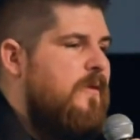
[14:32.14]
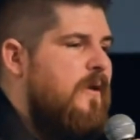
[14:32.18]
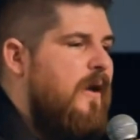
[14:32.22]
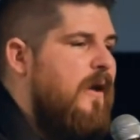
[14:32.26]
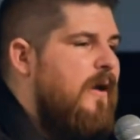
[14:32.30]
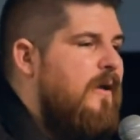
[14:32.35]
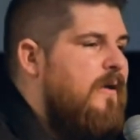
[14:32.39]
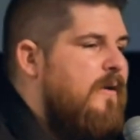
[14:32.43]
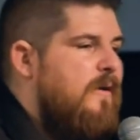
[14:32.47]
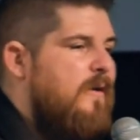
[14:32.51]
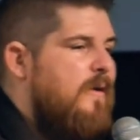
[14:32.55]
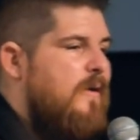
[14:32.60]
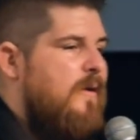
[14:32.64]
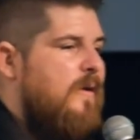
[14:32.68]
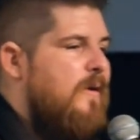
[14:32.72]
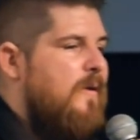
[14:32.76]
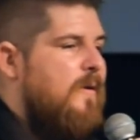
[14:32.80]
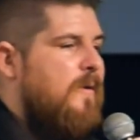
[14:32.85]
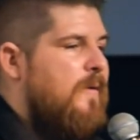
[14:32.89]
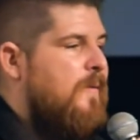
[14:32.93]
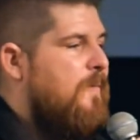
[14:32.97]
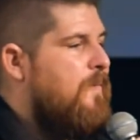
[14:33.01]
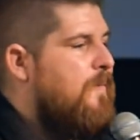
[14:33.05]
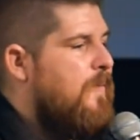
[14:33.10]
Okay?
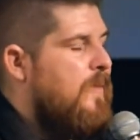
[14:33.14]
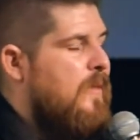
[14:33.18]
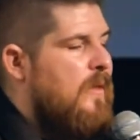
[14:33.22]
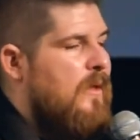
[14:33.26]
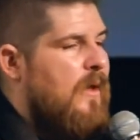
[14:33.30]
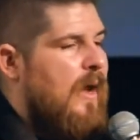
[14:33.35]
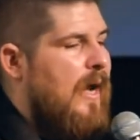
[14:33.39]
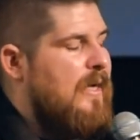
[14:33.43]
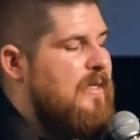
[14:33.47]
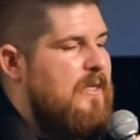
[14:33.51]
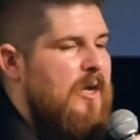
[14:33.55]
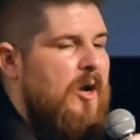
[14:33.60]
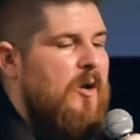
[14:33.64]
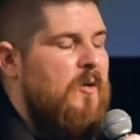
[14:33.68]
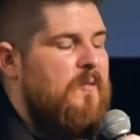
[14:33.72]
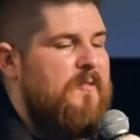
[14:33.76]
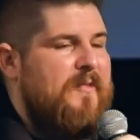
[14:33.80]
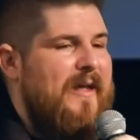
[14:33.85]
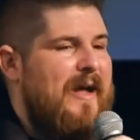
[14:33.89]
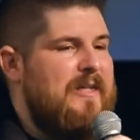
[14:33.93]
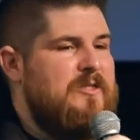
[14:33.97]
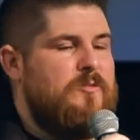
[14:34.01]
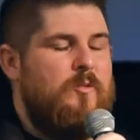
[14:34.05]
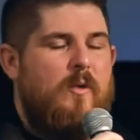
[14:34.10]
I
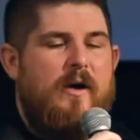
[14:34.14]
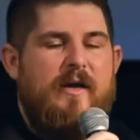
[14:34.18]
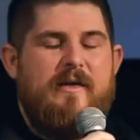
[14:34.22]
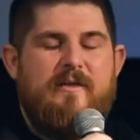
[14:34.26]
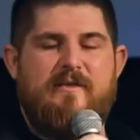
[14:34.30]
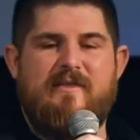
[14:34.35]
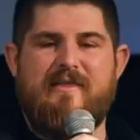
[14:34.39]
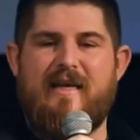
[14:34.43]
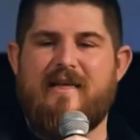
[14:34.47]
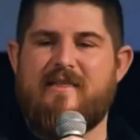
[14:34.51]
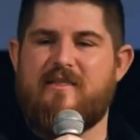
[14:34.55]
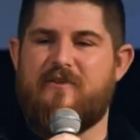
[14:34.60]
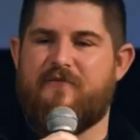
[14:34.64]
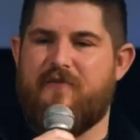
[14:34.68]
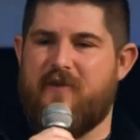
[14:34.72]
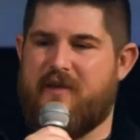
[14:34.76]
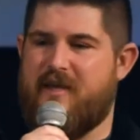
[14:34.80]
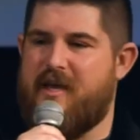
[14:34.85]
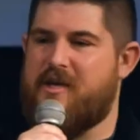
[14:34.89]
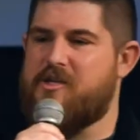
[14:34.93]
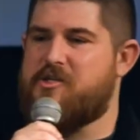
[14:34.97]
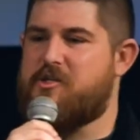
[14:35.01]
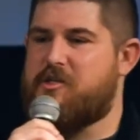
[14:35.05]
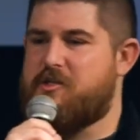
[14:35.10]
don't. That's why
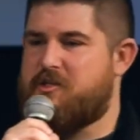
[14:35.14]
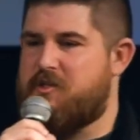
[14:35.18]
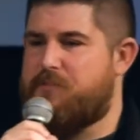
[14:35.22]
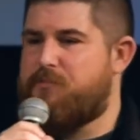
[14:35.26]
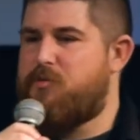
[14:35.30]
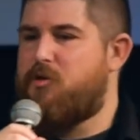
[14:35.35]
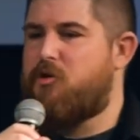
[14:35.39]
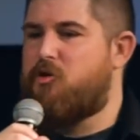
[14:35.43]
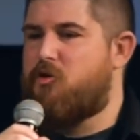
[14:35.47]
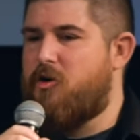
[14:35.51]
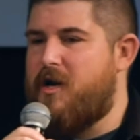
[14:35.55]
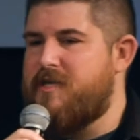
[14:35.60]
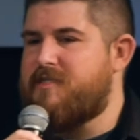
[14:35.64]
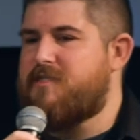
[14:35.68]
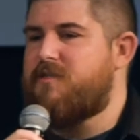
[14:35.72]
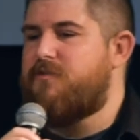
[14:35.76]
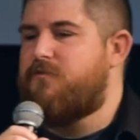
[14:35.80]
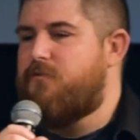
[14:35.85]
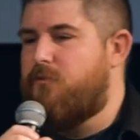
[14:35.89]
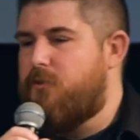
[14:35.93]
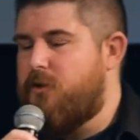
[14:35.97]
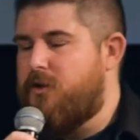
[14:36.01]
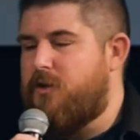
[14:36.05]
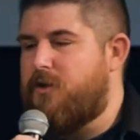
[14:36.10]
sanctification is a
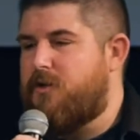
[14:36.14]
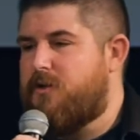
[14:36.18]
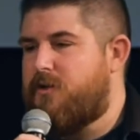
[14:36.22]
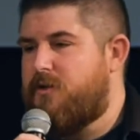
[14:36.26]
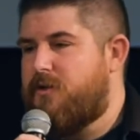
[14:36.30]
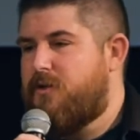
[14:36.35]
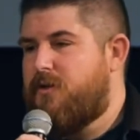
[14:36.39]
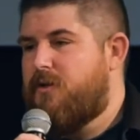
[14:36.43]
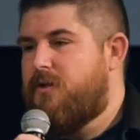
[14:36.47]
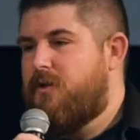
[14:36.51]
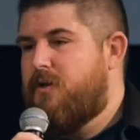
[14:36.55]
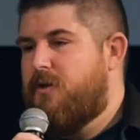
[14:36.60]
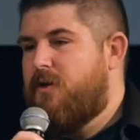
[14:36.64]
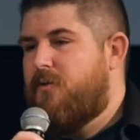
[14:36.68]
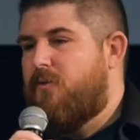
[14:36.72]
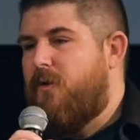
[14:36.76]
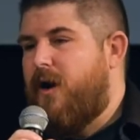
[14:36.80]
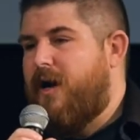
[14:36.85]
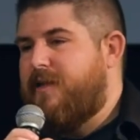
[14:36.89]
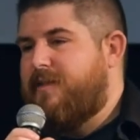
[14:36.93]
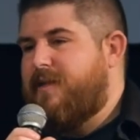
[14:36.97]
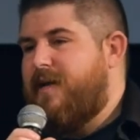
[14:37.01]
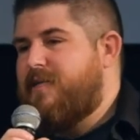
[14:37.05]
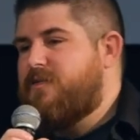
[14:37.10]
progressive work
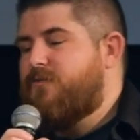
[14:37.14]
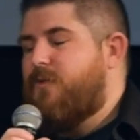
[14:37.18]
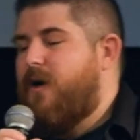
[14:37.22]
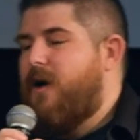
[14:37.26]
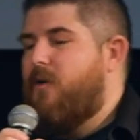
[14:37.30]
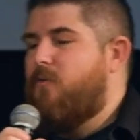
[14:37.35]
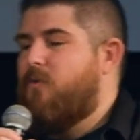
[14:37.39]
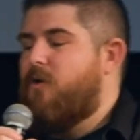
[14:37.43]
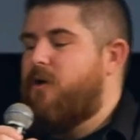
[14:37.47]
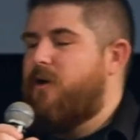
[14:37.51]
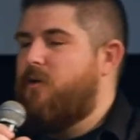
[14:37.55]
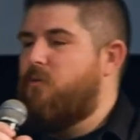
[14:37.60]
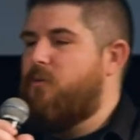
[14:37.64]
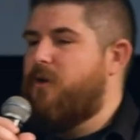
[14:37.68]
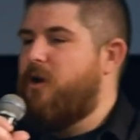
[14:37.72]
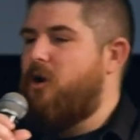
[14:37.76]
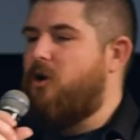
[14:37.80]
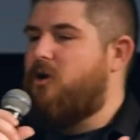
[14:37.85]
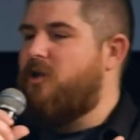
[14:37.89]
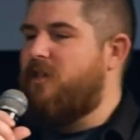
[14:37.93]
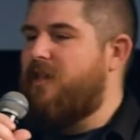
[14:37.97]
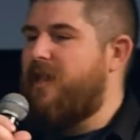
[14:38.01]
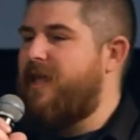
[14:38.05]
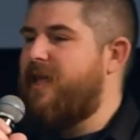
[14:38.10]
right? That's why we, we
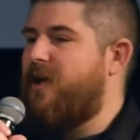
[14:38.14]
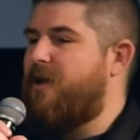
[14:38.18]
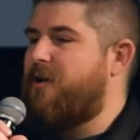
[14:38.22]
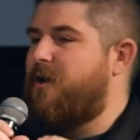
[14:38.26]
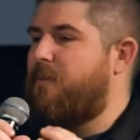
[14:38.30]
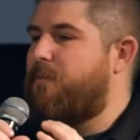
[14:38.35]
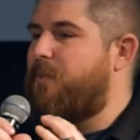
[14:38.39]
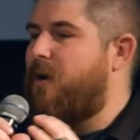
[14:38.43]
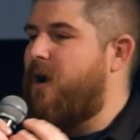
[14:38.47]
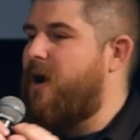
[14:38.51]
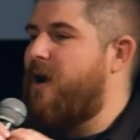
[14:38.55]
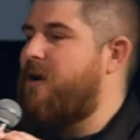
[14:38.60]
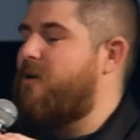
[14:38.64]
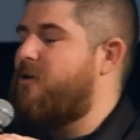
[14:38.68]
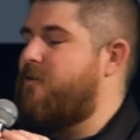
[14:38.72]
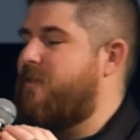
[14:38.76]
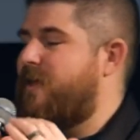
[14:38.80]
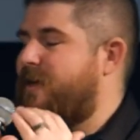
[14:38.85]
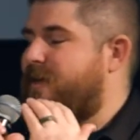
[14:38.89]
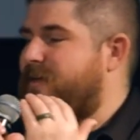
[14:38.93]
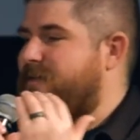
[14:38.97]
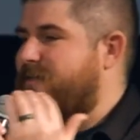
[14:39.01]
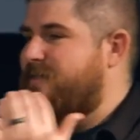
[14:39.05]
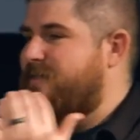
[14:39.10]
are clay on a potter that